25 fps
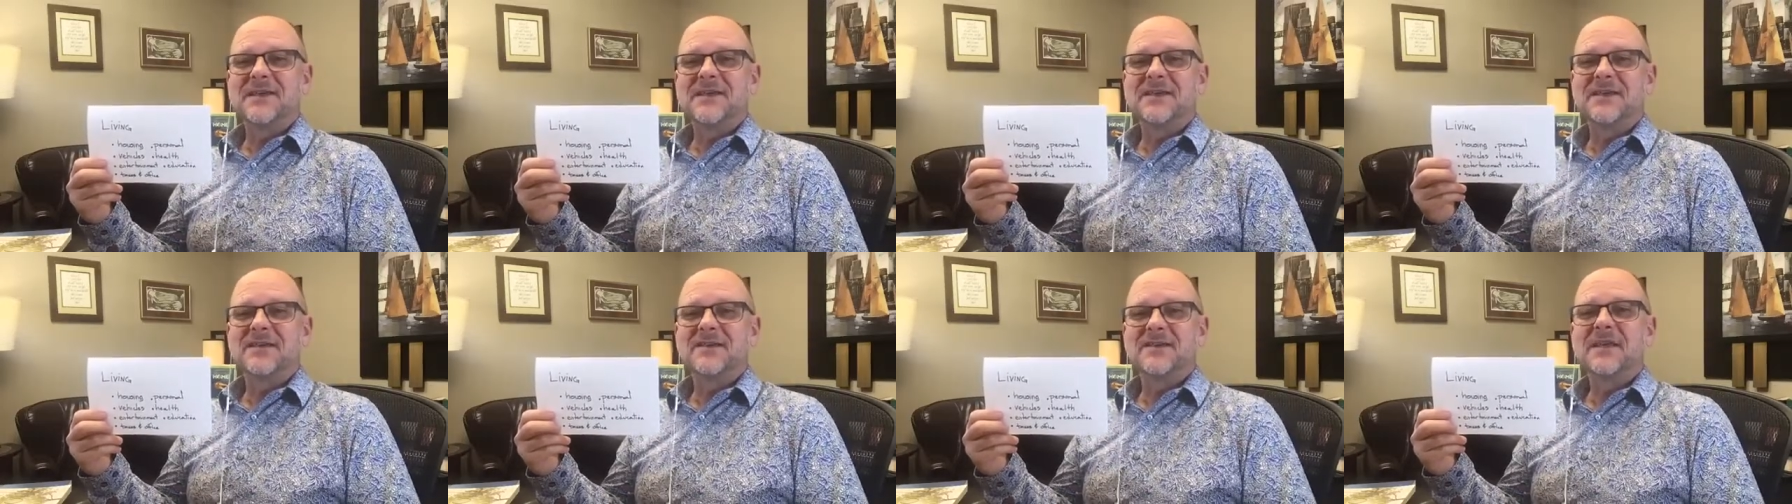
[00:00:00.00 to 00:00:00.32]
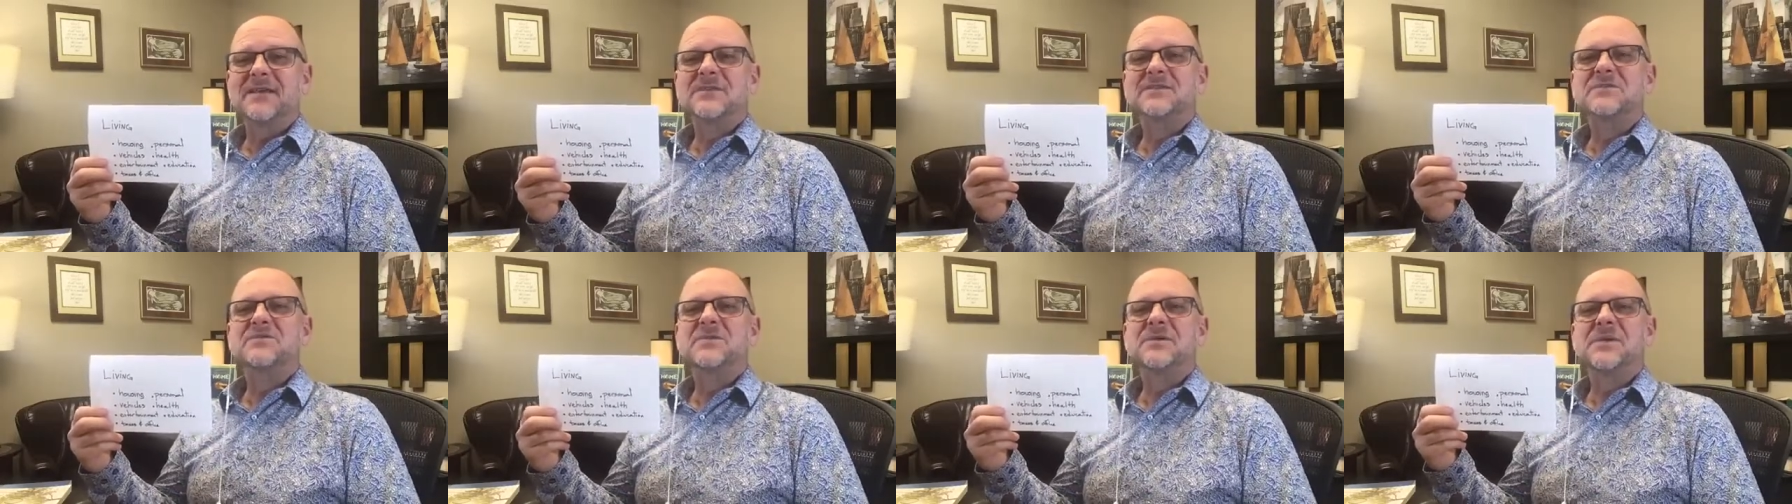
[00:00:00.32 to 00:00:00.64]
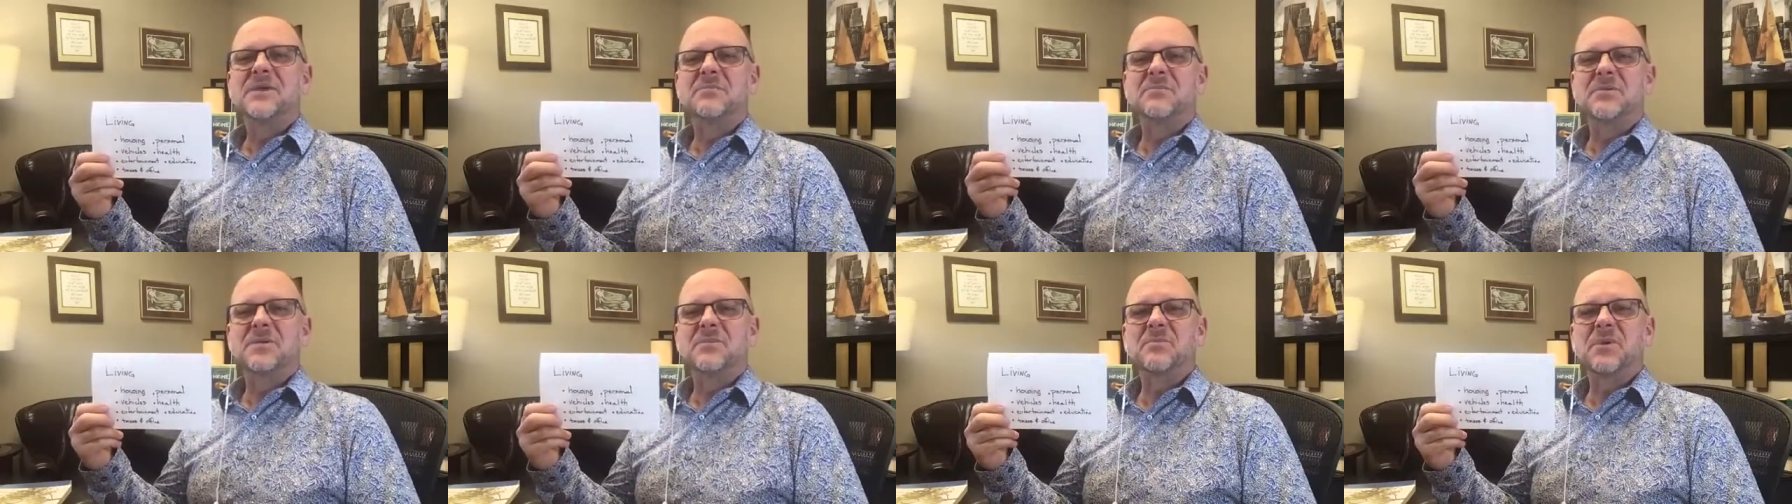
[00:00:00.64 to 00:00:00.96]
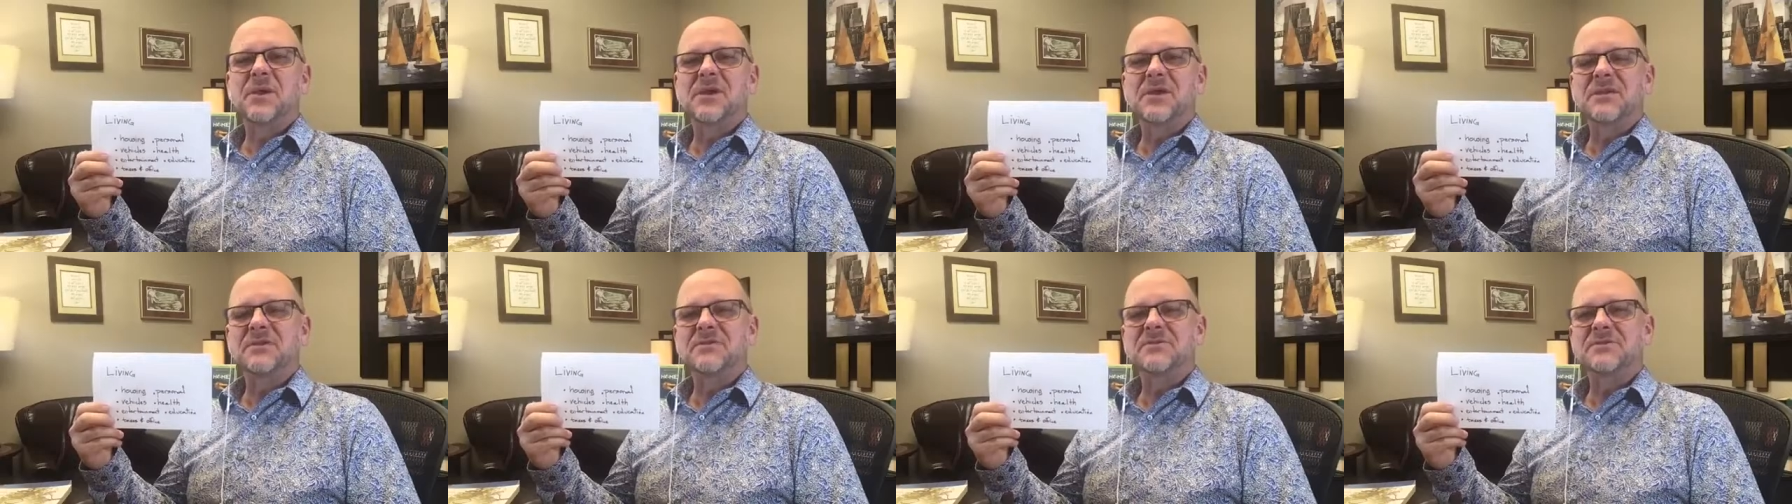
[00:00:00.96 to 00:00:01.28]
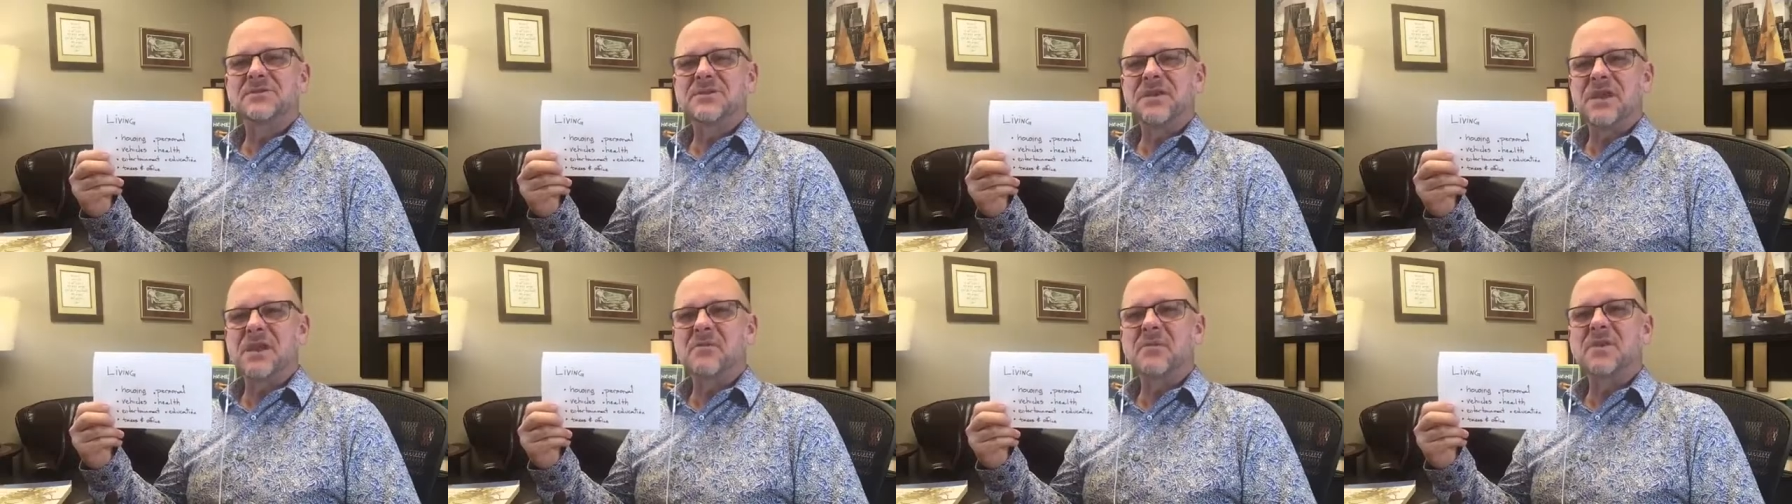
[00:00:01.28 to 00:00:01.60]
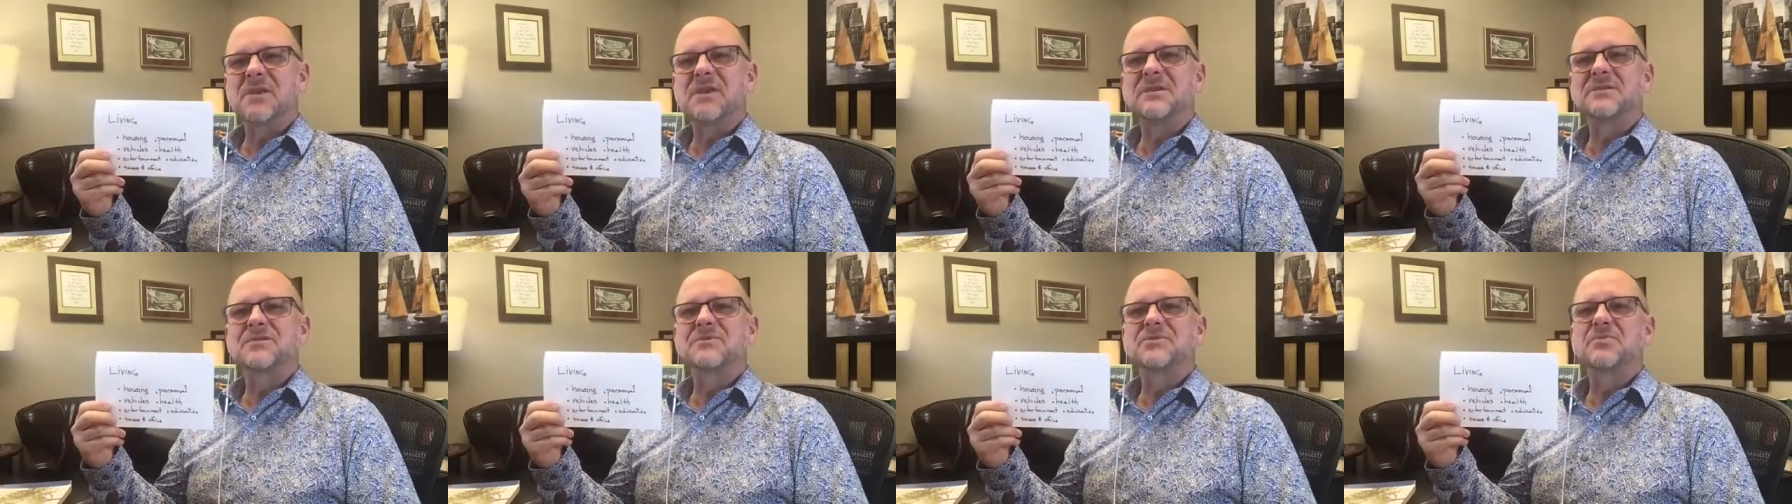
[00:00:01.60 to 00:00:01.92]
That's what I mean by entertainment,
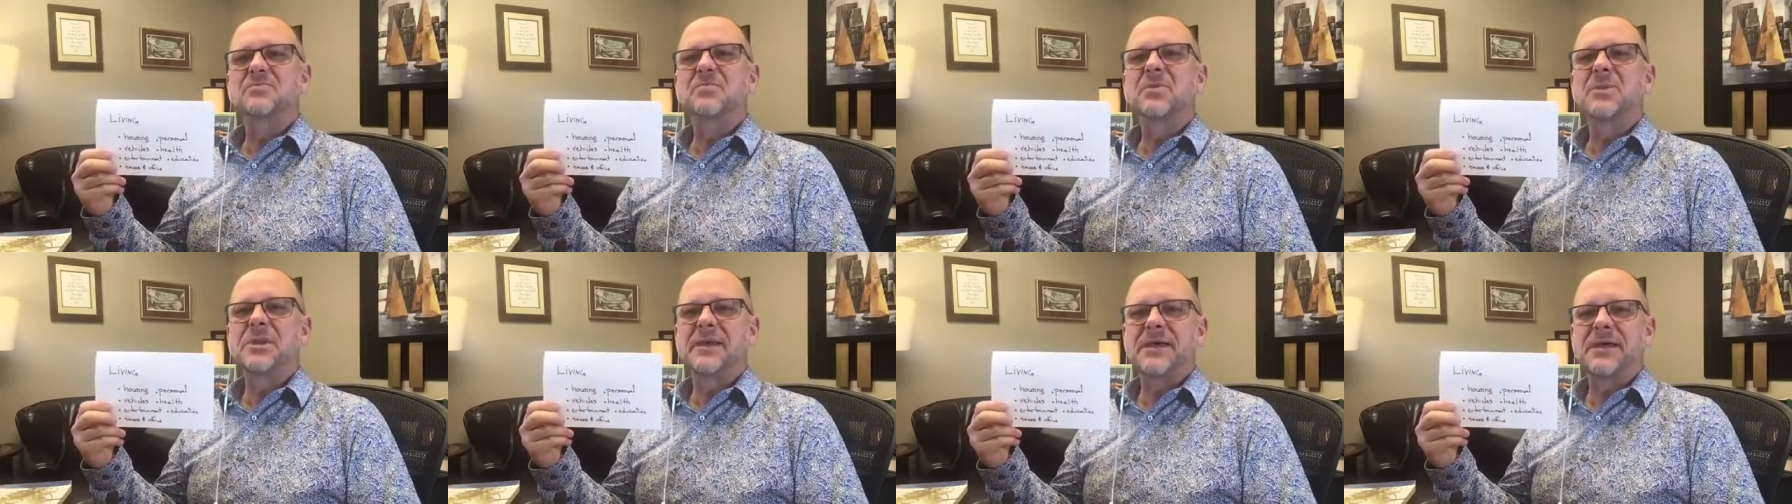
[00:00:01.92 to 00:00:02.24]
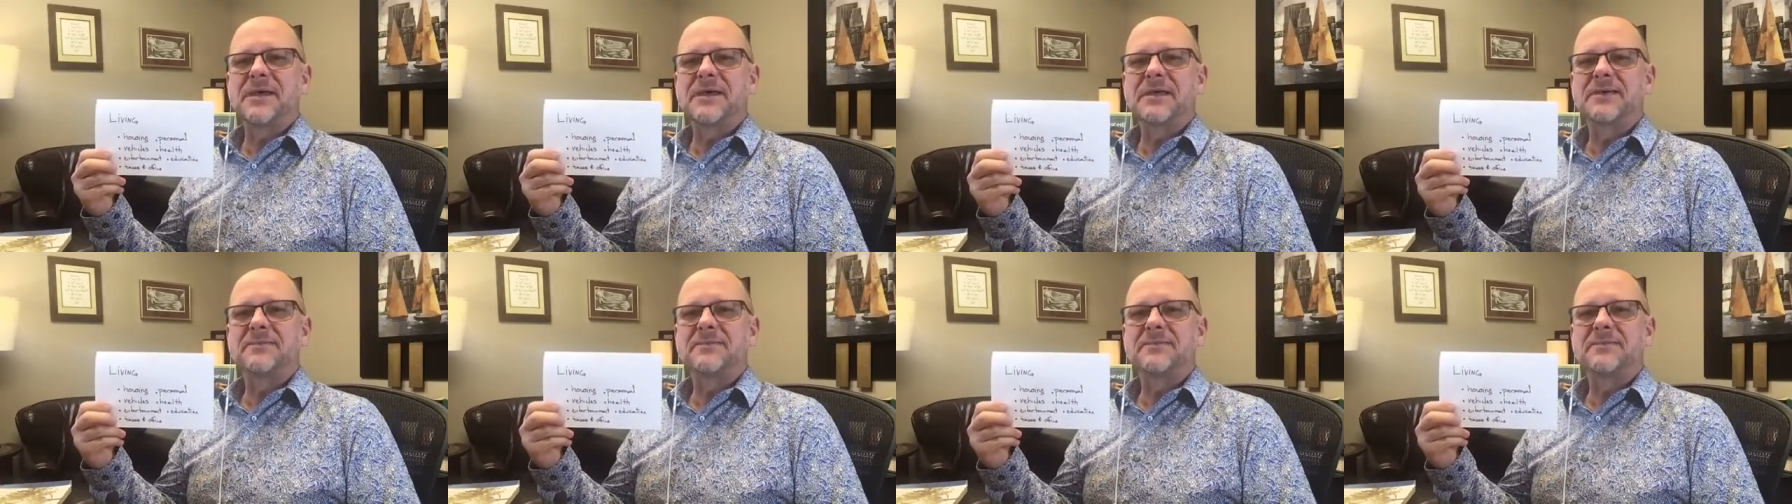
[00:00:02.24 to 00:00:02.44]
is your play.